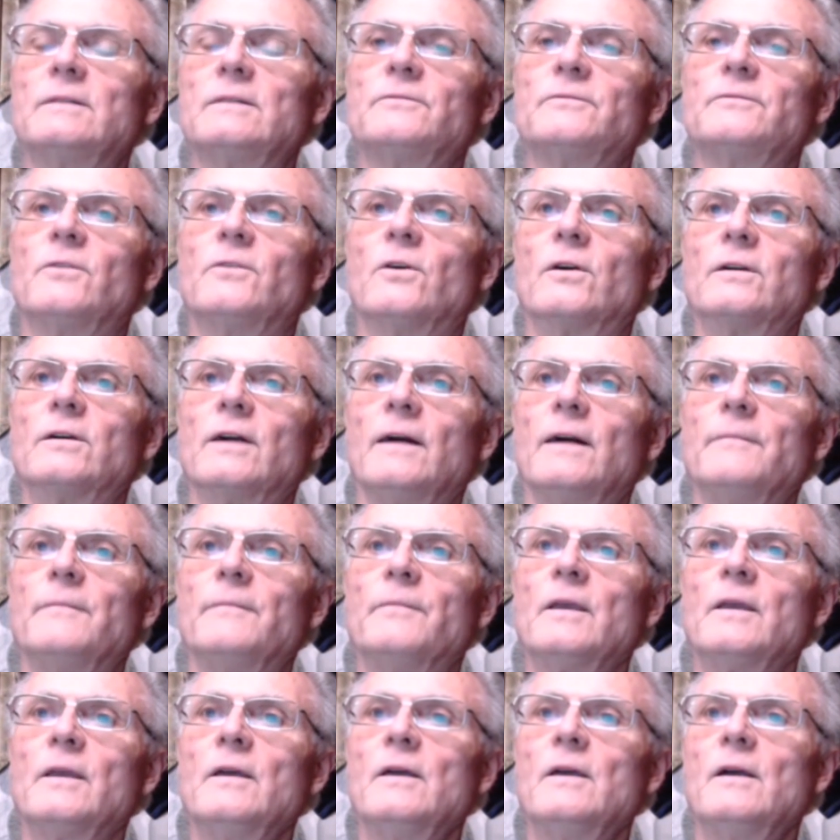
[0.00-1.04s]
for
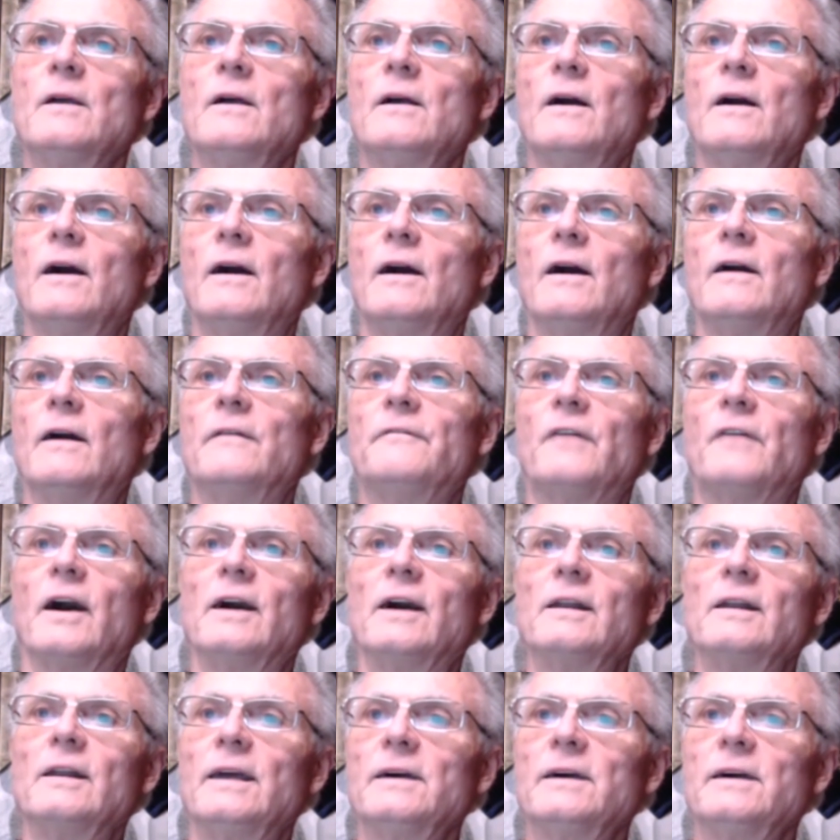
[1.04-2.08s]

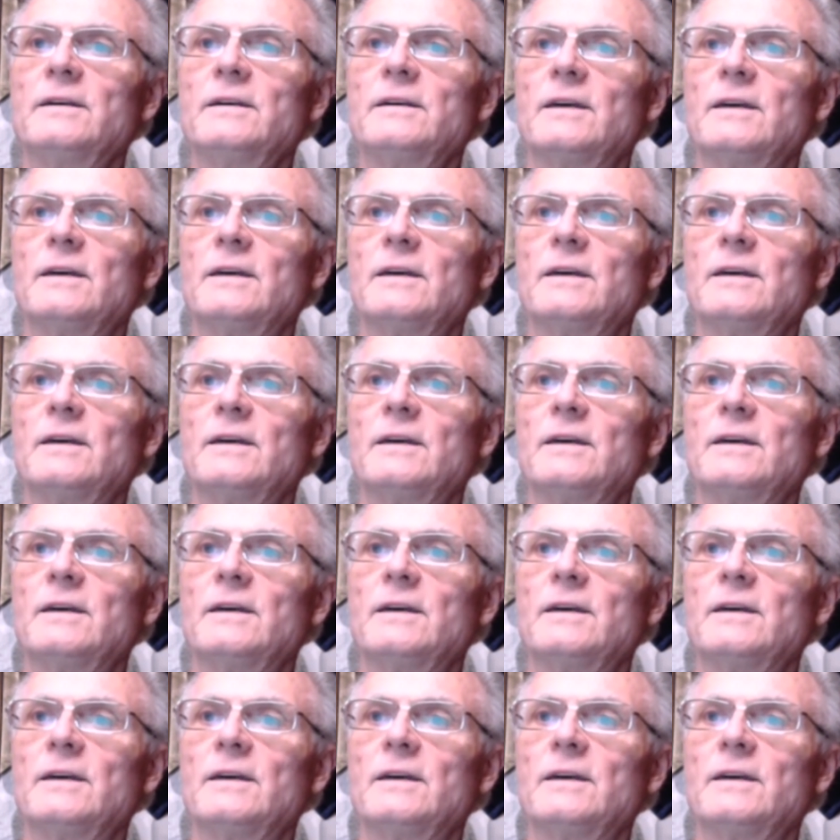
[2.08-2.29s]
Fairlech,